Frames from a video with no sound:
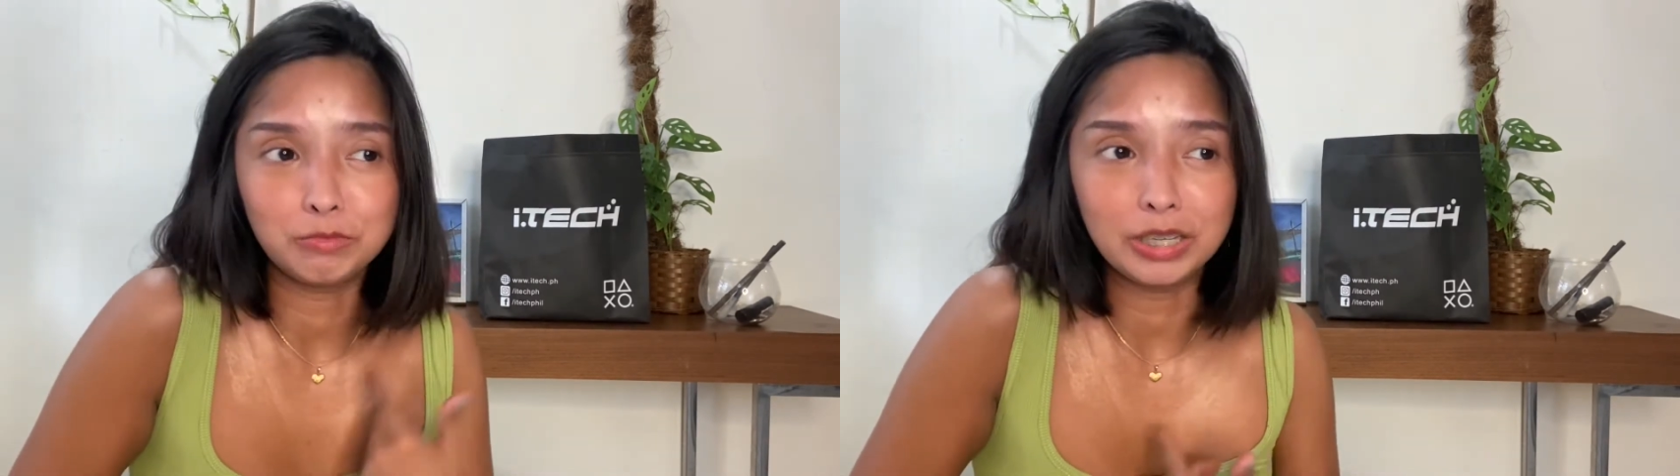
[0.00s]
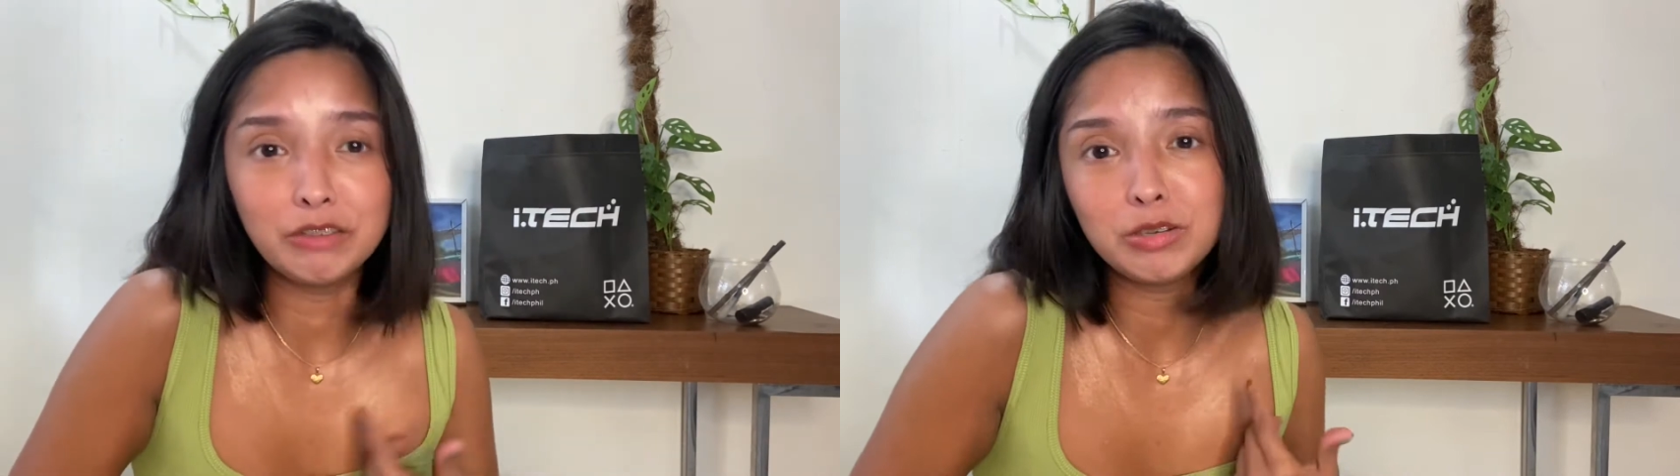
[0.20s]

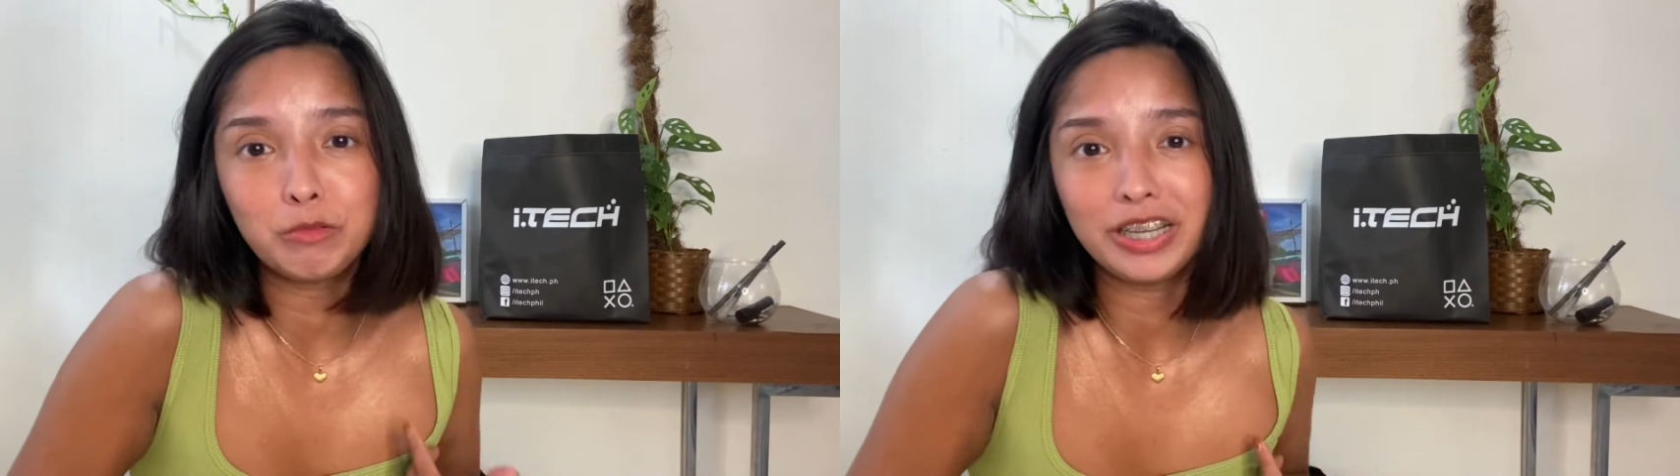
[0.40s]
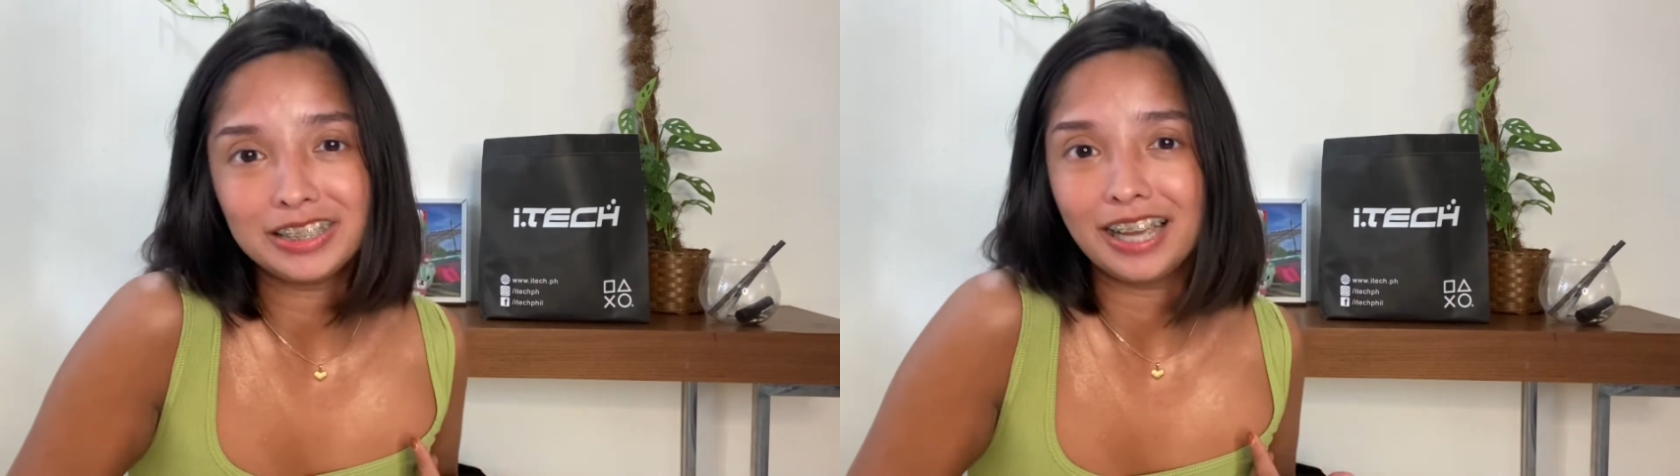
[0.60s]
even
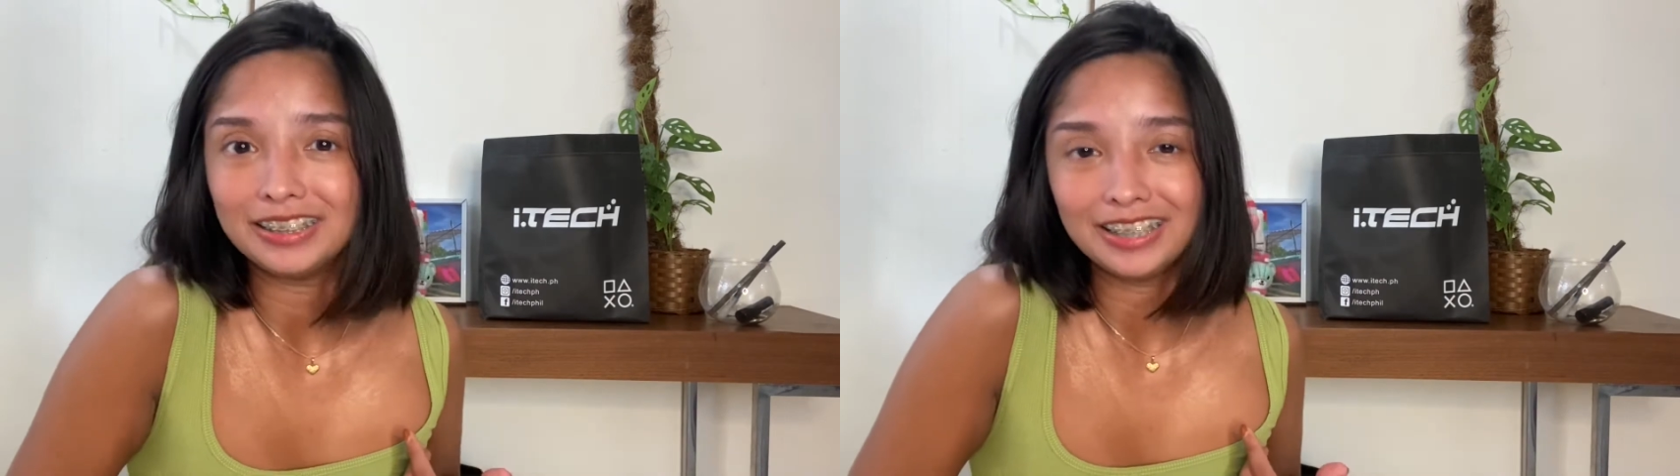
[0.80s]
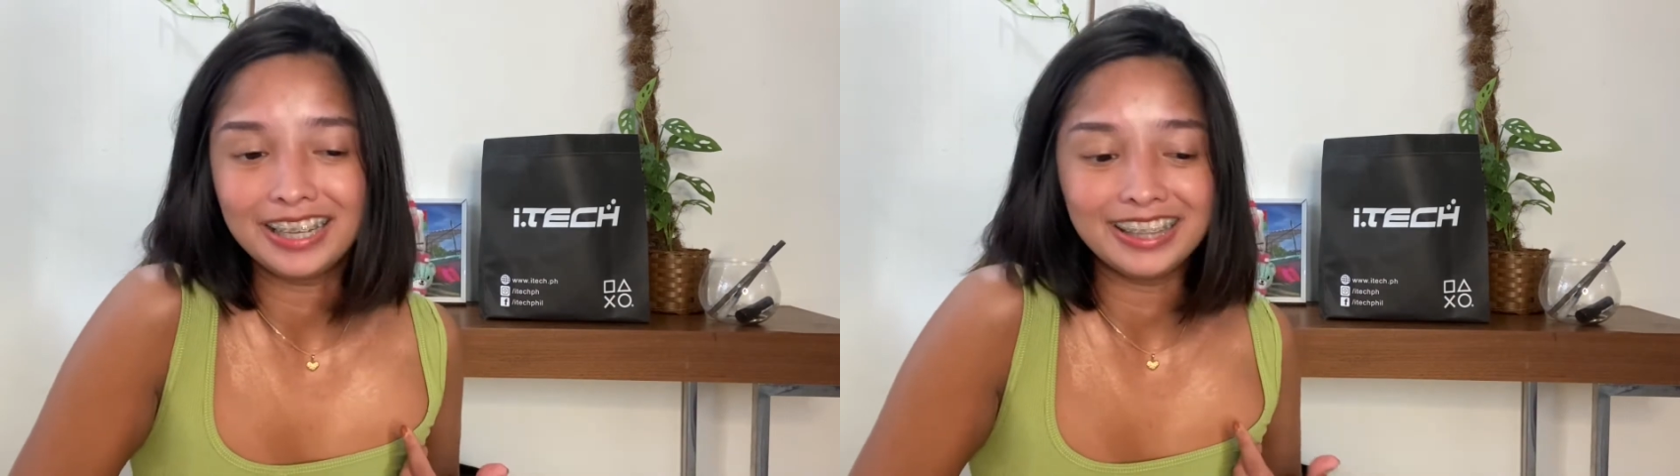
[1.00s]
more
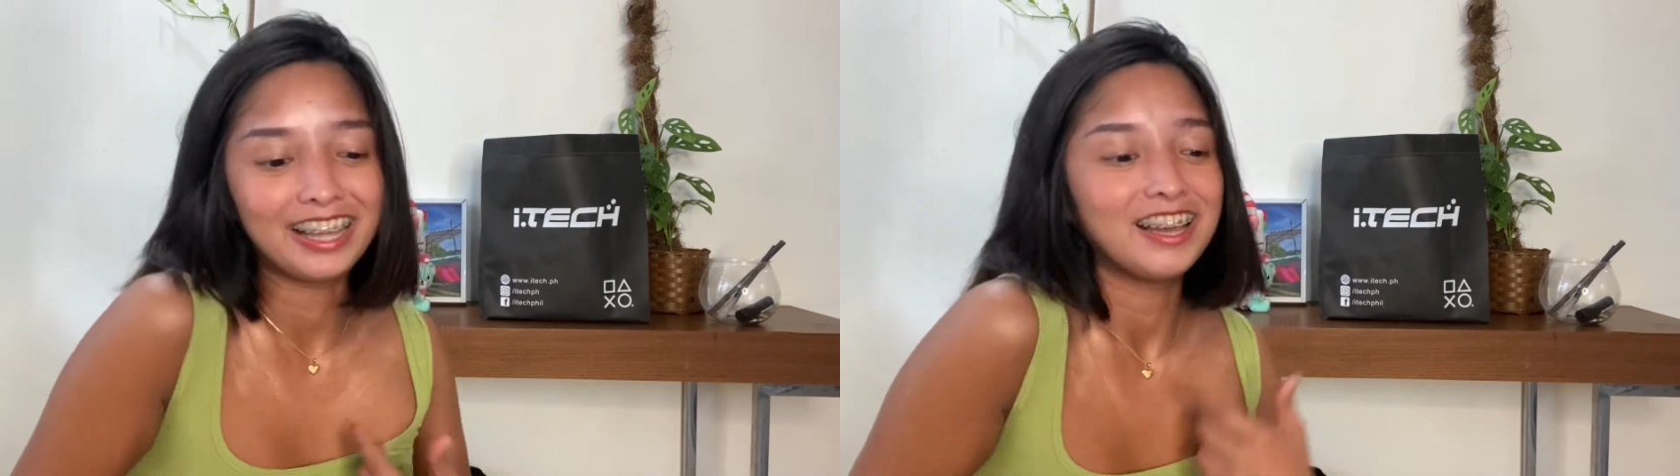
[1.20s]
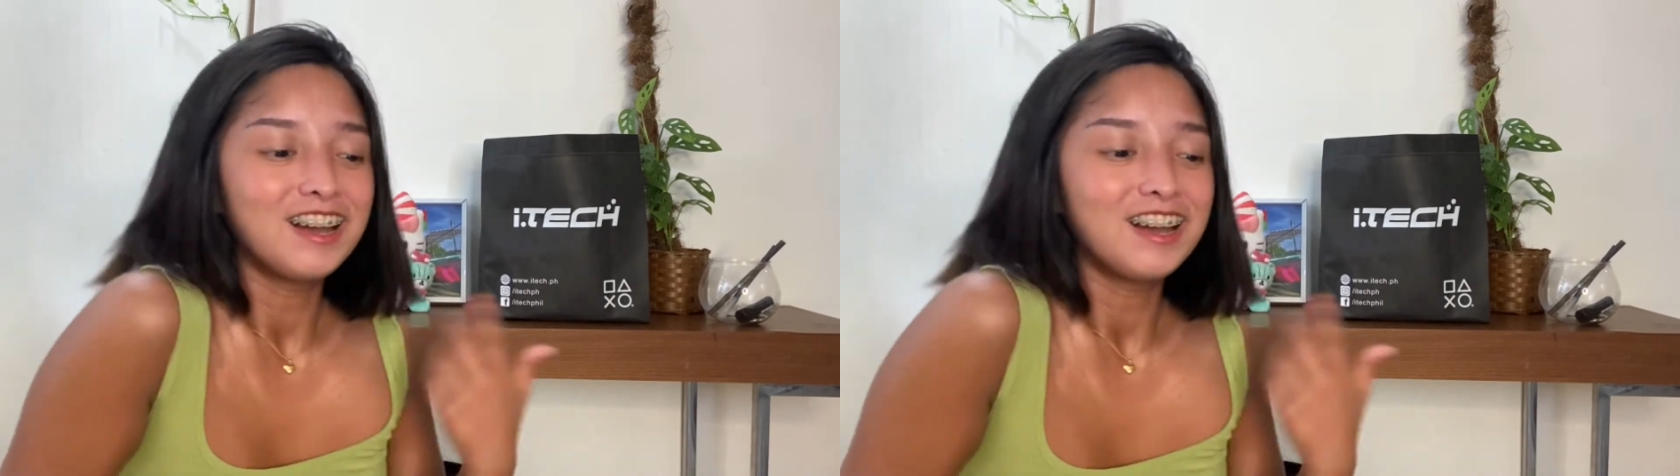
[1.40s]
excited, I think.